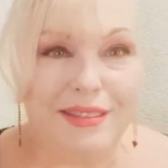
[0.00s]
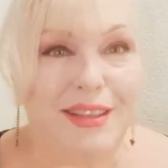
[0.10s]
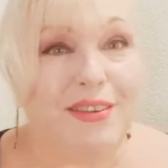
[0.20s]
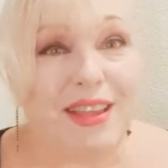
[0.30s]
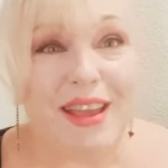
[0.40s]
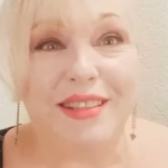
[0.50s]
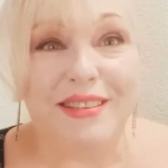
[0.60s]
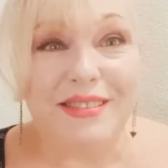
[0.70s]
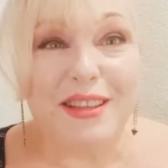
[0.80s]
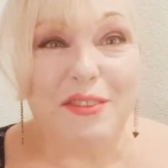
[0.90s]
so yeah,
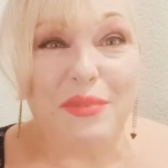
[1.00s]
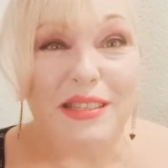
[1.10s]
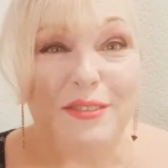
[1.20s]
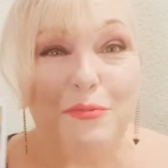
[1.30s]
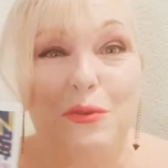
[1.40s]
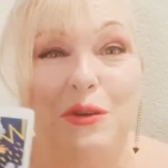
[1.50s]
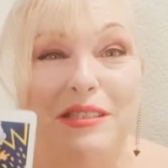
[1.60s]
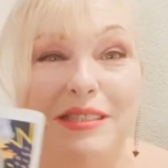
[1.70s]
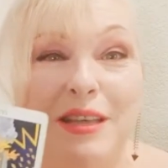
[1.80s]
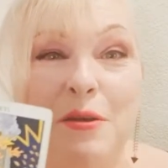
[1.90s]
there's going to be some
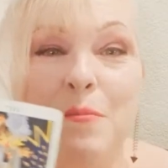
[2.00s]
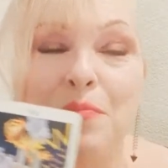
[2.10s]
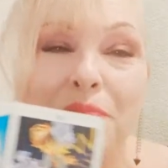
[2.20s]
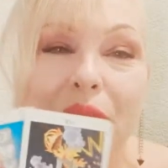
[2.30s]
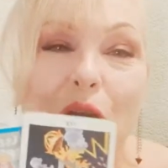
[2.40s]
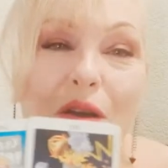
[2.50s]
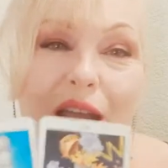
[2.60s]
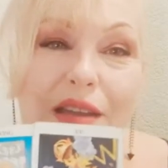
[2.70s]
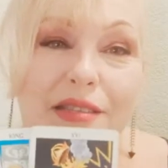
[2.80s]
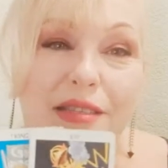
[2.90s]
noise. All
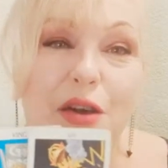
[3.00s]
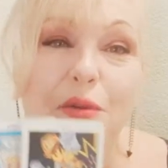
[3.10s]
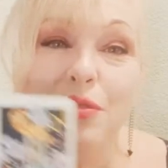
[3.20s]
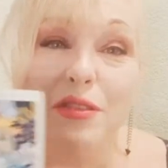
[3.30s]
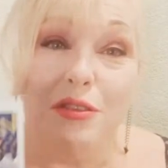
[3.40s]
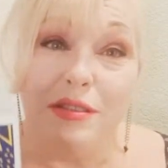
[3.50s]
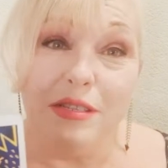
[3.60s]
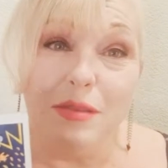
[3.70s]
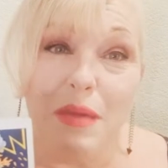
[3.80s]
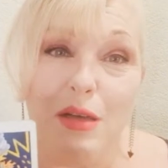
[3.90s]
right, so this
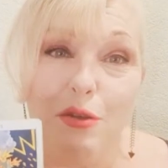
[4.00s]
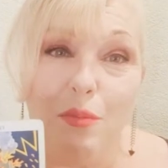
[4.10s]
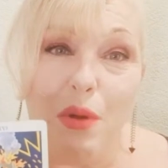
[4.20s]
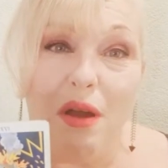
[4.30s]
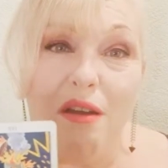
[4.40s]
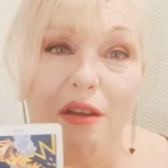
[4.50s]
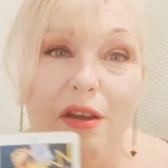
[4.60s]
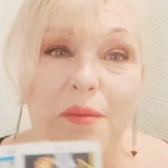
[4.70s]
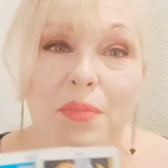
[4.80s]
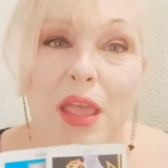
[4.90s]
is about your
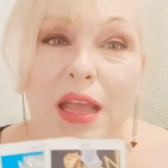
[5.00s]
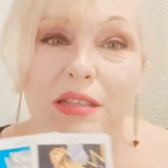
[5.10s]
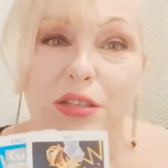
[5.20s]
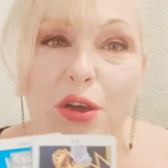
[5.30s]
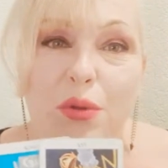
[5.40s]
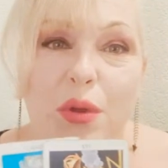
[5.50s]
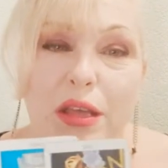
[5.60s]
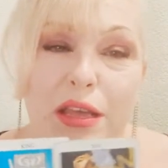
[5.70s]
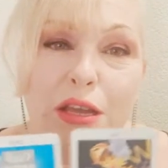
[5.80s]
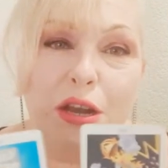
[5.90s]
partner. And so,
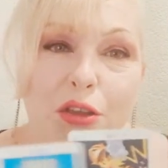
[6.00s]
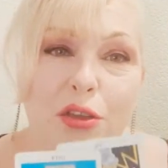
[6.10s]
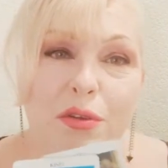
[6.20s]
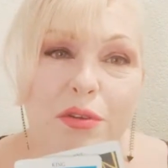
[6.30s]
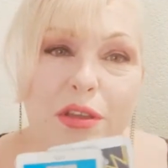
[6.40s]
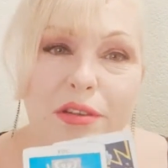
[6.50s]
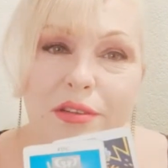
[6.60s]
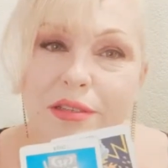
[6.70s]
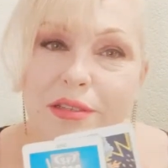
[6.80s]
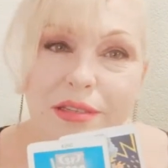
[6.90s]
you know, you're
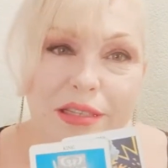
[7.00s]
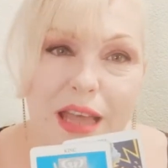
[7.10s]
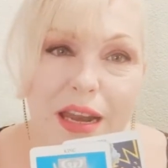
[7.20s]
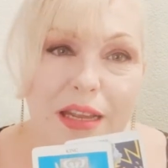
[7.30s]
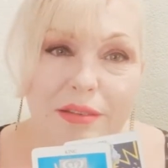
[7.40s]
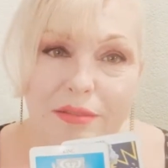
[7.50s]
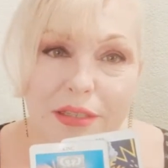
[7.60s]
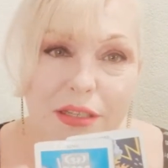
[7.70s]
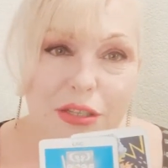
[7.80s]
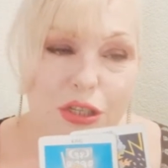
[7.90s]
deciding
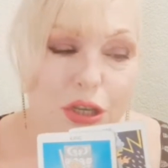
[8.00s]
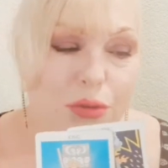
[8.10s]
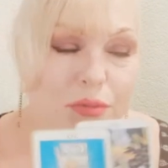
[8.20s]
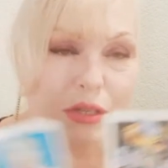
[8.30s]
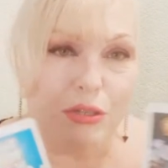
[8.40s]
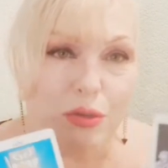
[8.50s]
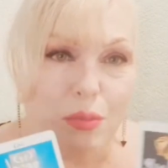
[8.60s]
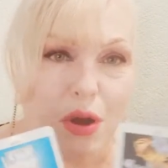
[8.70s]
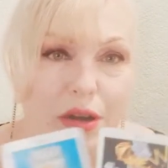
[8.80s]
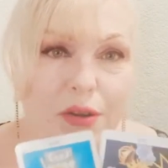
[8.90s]
this is you, this is your
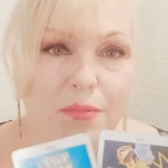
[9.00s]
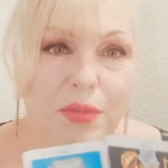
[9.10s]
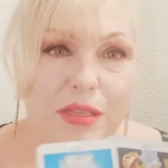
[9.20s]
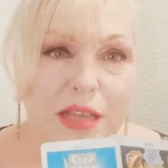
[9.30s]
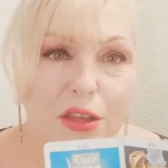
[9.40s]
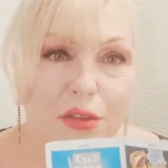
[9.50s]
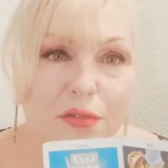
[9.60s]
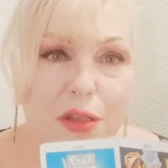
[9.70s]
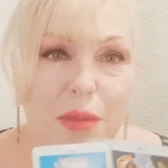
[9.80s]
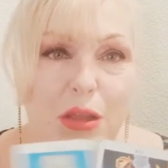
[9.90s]
partner, this is how you
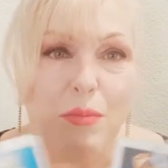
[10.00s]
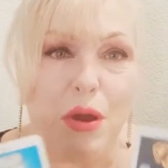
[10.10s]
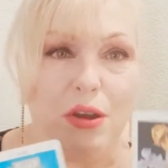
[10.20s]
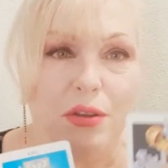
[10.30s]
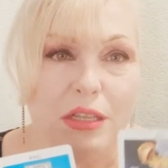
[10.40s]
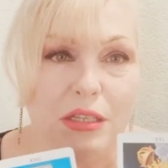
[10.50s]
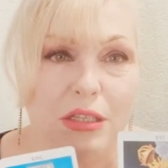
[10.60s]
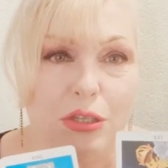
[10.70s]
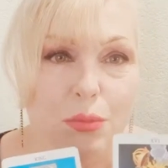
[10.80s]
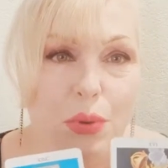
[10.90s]
feel about your partner,
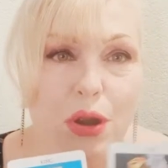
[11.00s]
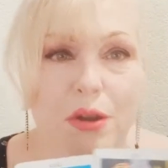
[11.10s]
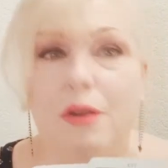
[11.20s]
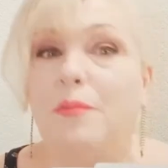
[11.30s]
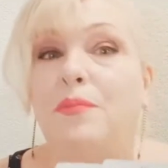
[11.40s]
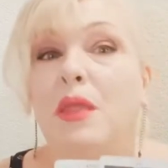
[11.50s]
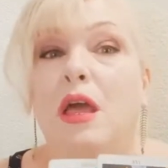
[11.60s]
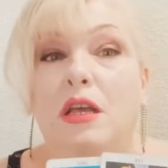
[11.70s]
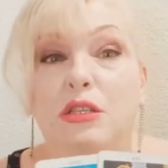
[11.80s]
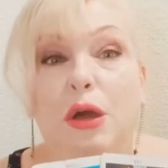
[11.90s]
this is your partner.
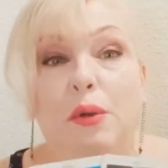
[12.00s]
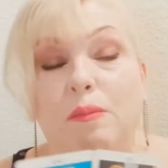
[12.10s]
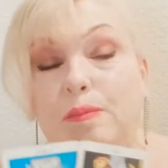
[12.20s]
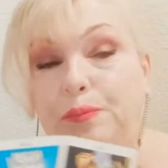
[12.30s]
So